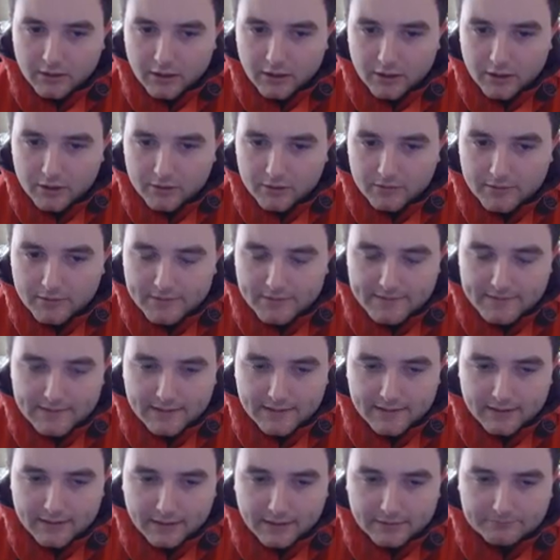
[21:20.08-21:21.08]
Oh
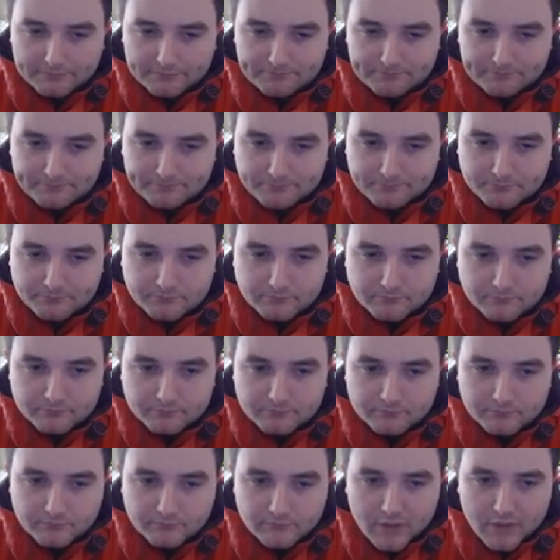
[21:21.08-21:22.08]
dear.
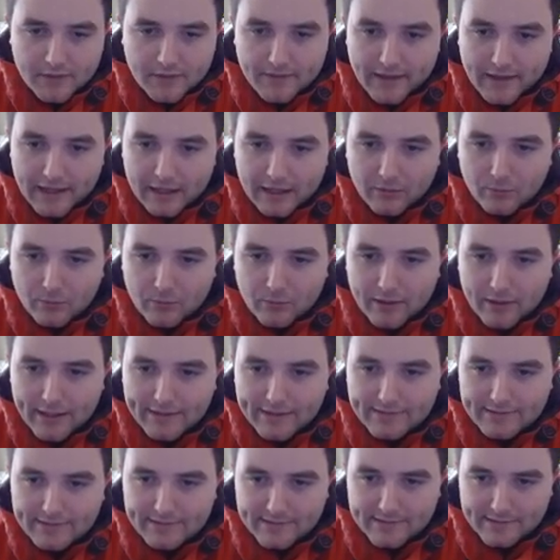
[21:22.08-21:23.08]
Now,
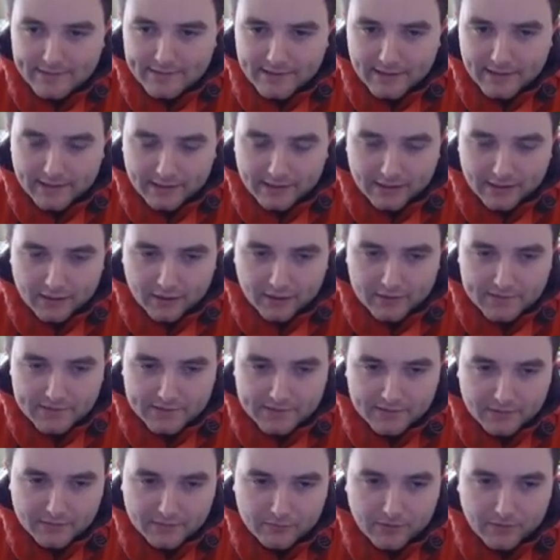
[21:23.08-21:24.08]
where does his king go
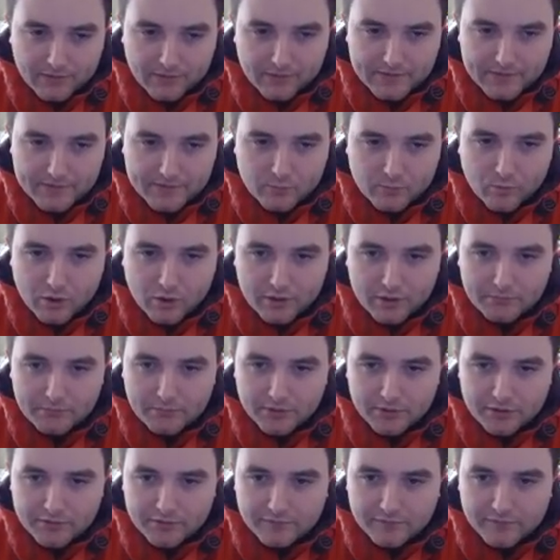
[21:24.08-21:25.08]
to? Well, there's one
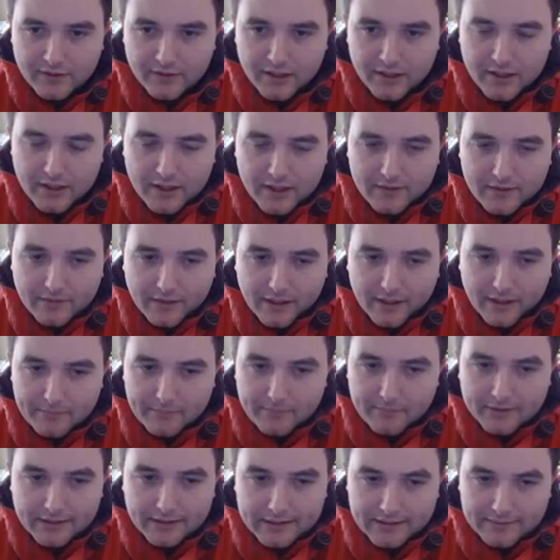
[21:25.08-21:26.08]
move that I
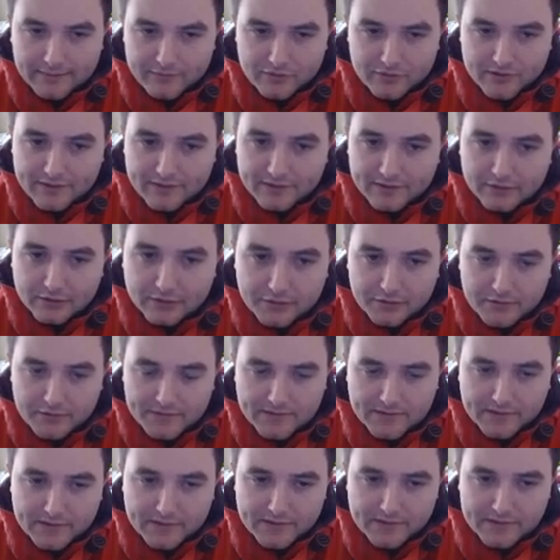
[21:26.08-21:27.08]
believe just
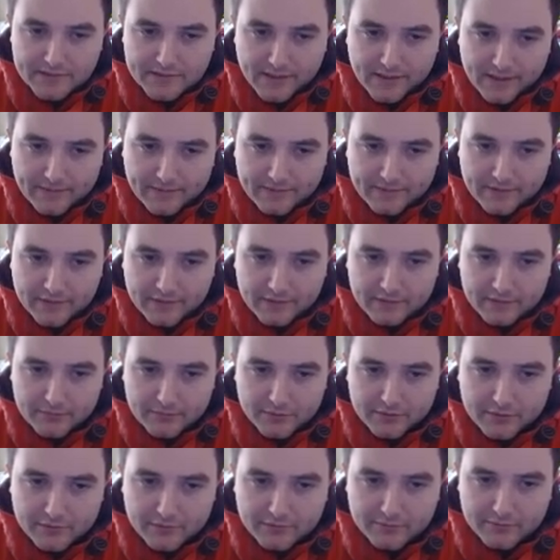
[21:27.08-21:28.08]
loses, and the other
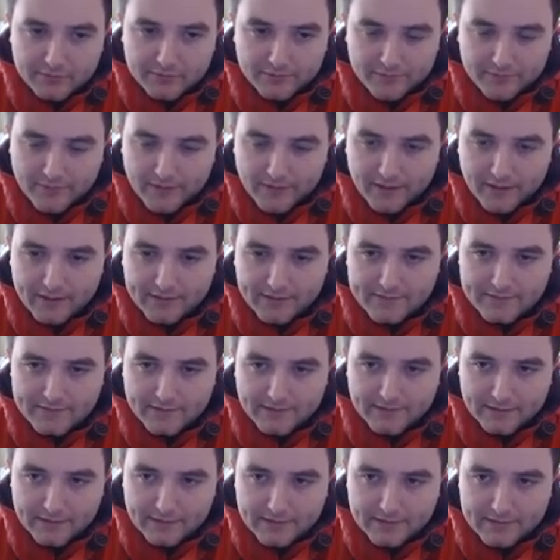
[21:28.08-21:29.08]
move that
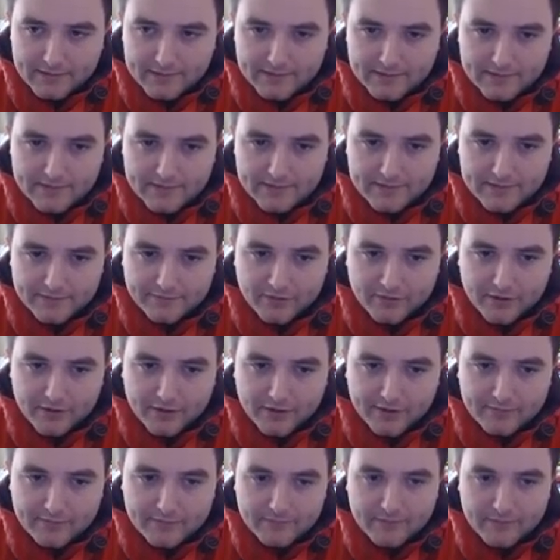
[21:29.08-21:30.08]
is
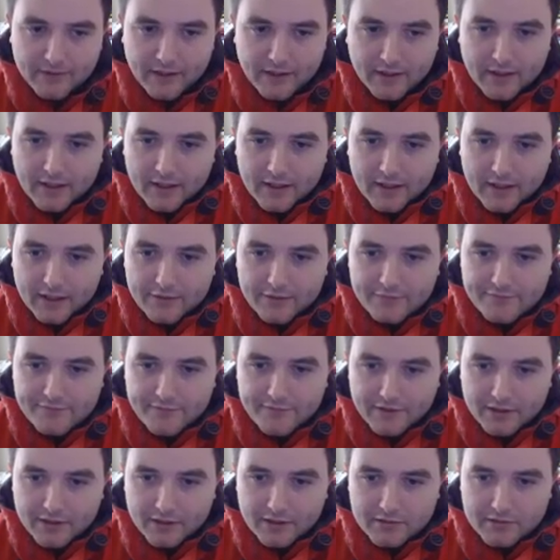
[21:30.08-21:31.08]
survives.
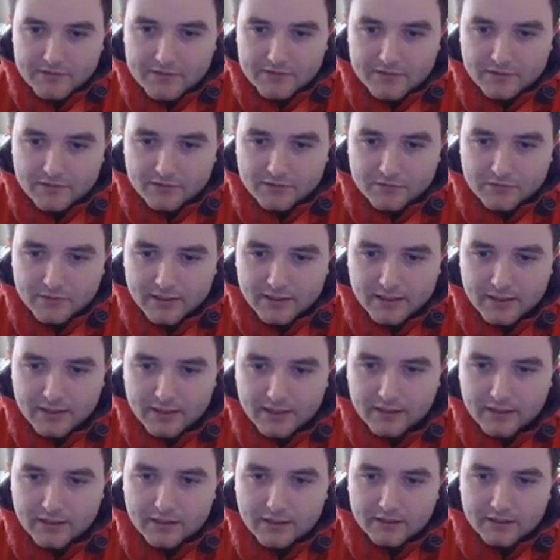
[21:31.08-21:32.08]
If I go to
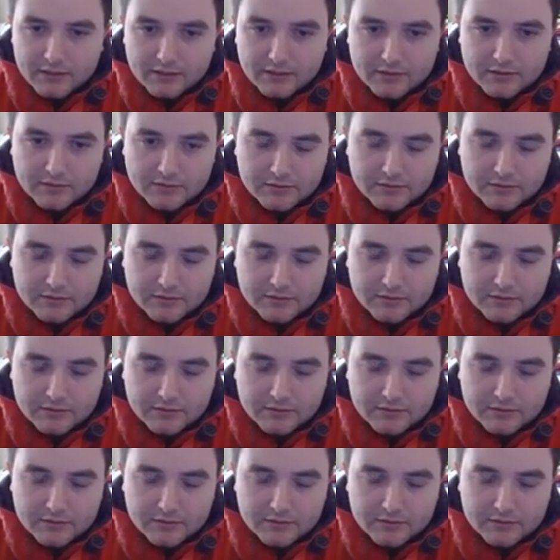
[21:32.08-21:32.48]
here,